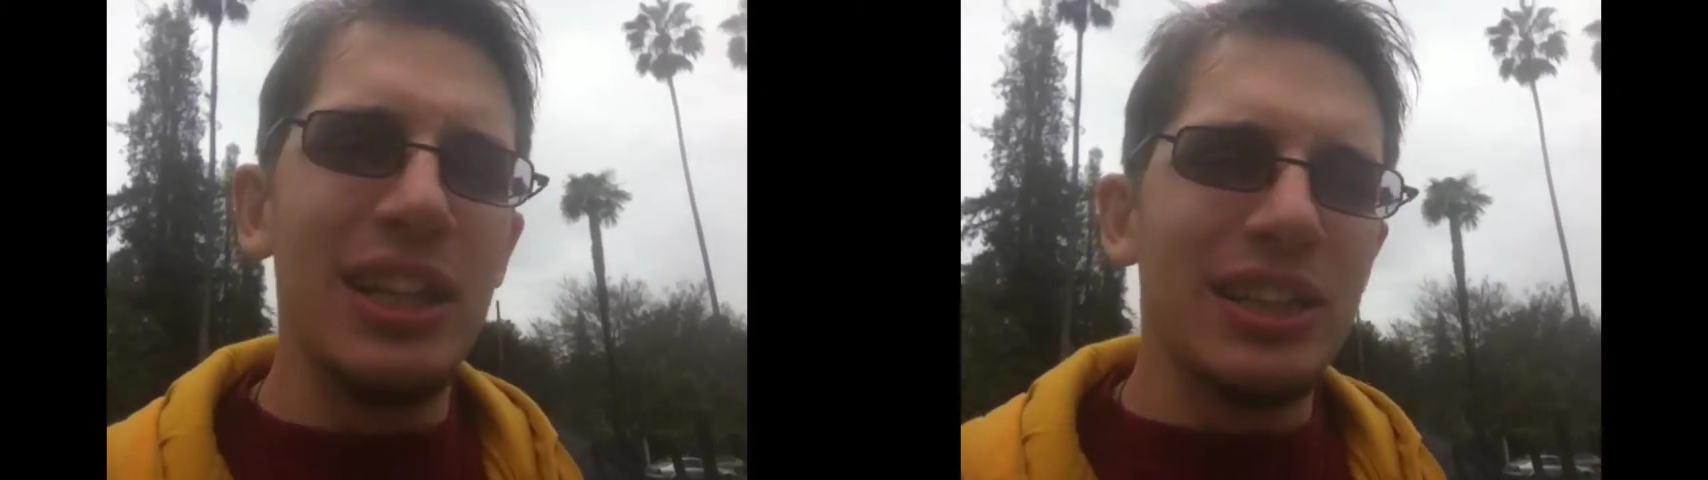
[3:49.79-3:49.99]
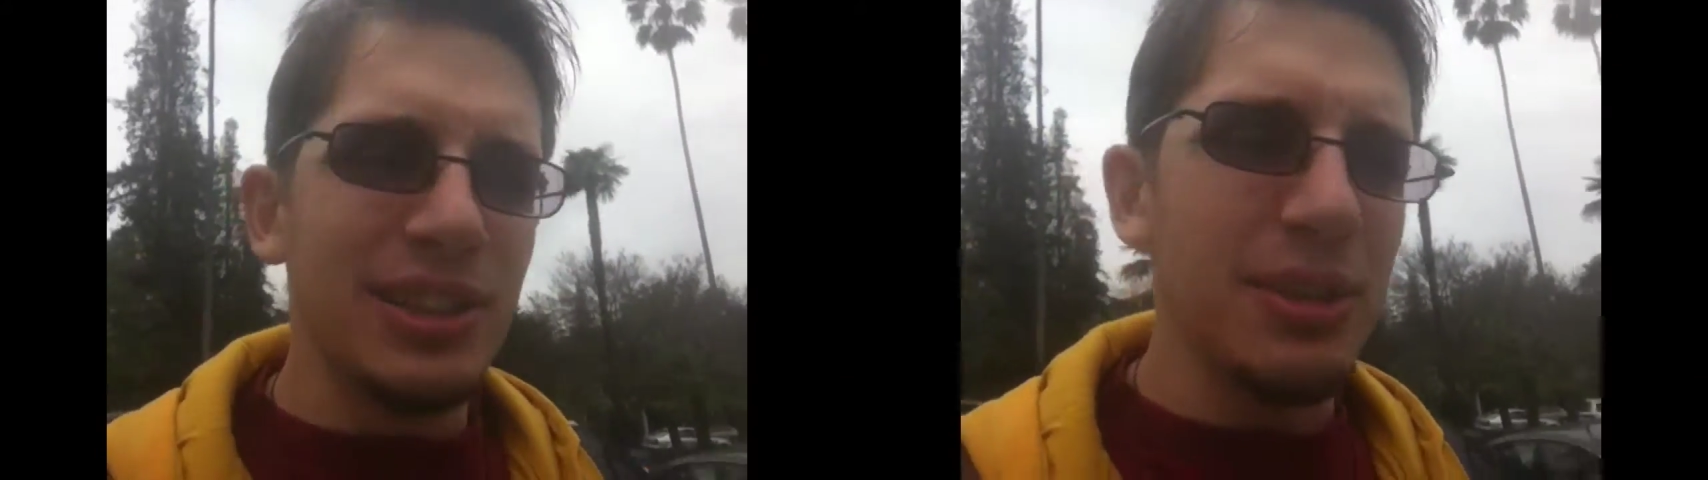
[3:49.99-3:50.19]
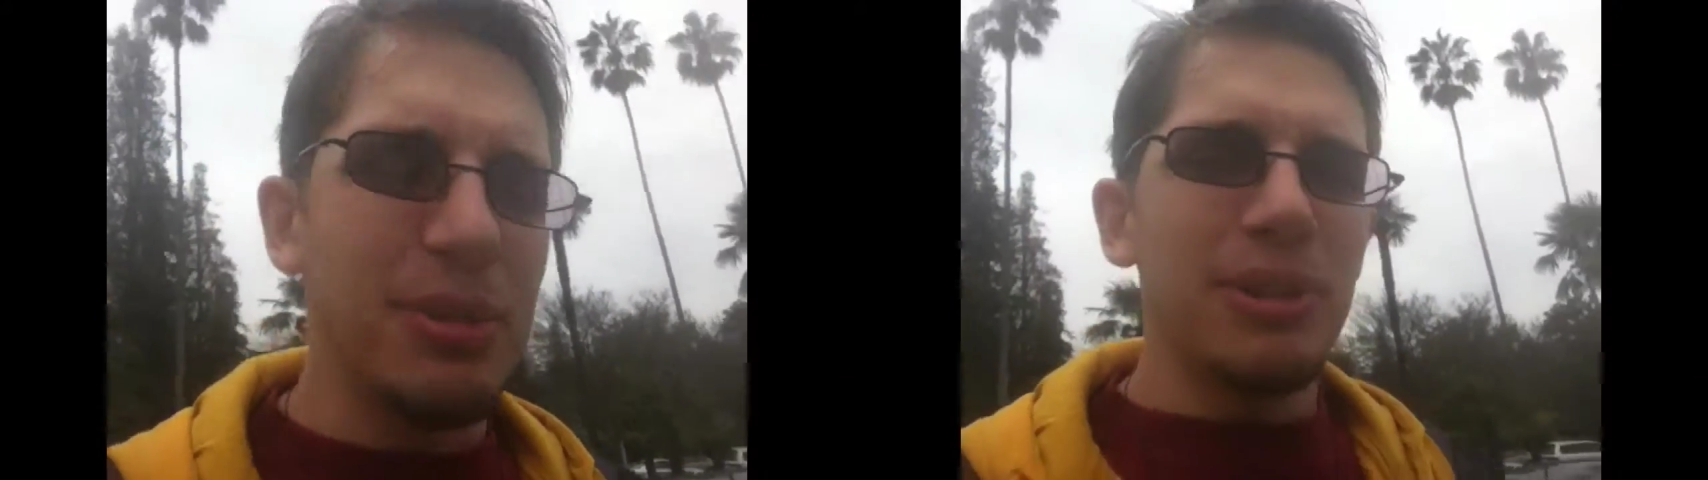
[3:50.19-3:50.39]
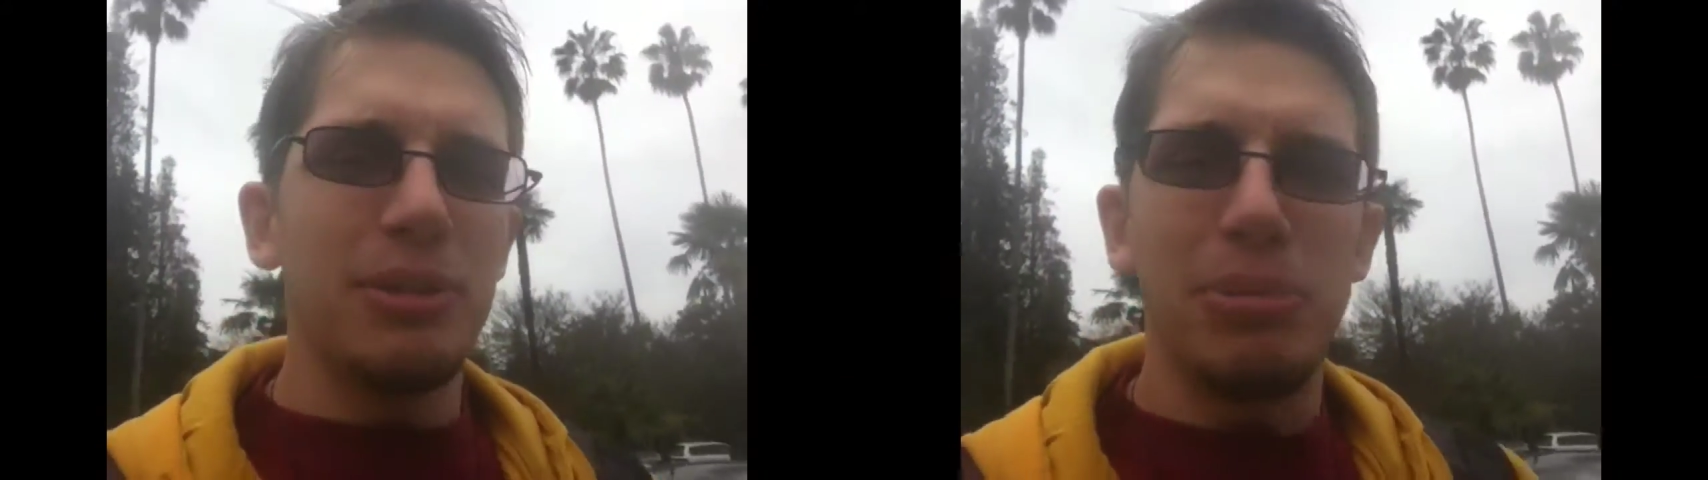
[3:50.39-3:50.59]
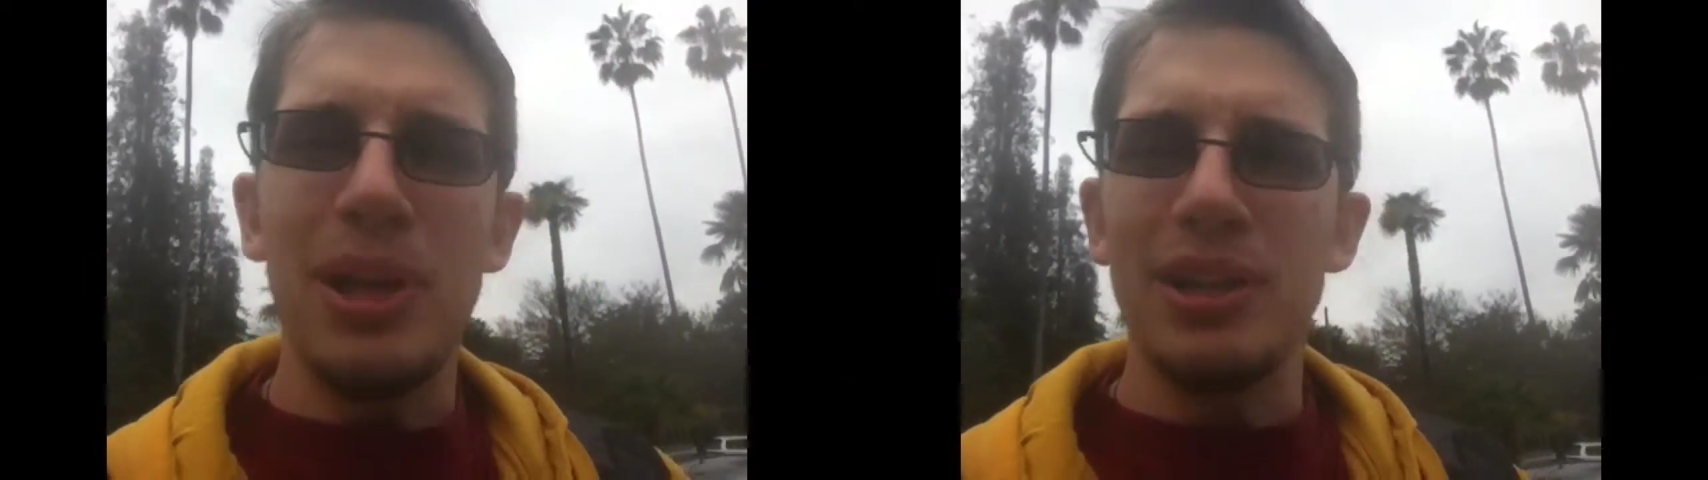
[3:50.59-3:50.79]
So when I
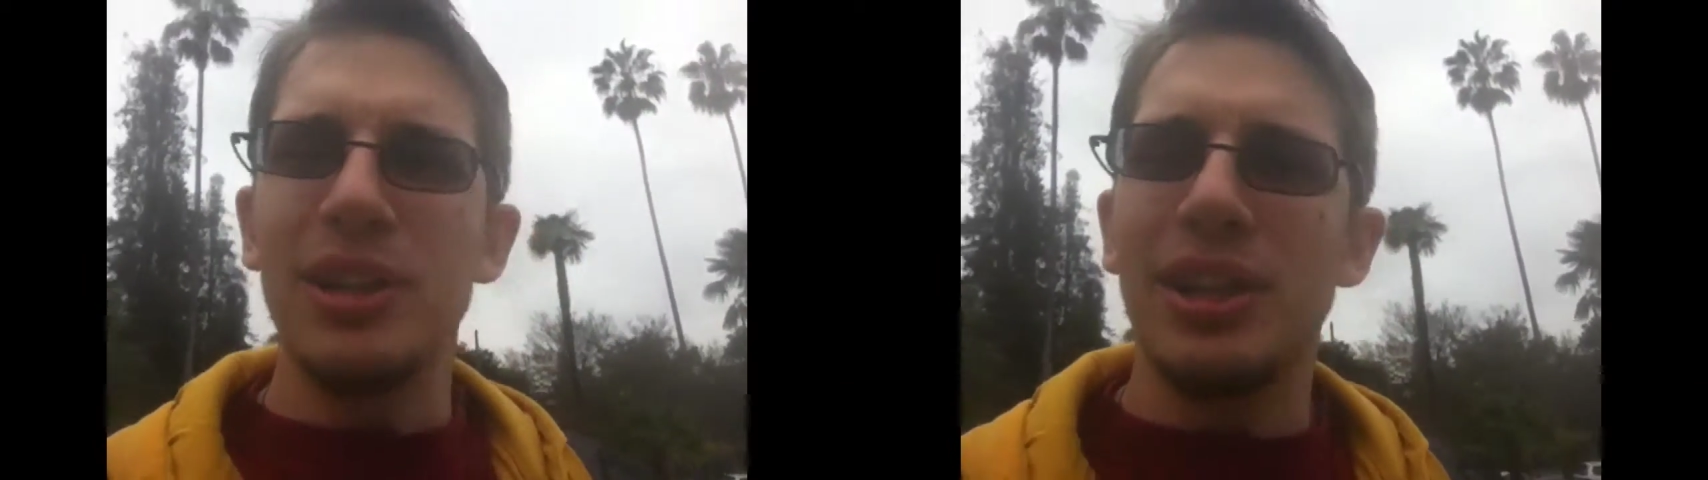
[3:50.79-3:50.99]
was playing